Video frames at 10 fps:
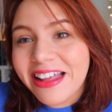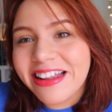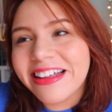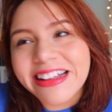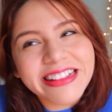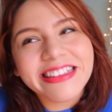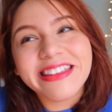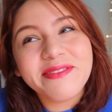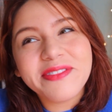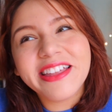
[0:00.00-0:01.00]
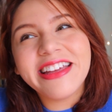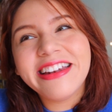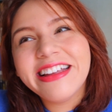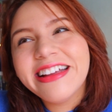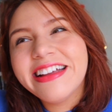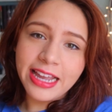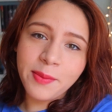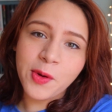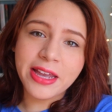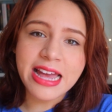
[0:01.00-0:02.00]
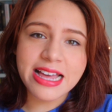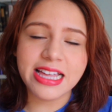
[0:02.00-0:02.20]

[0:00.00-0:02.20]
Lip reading: It's something. I am working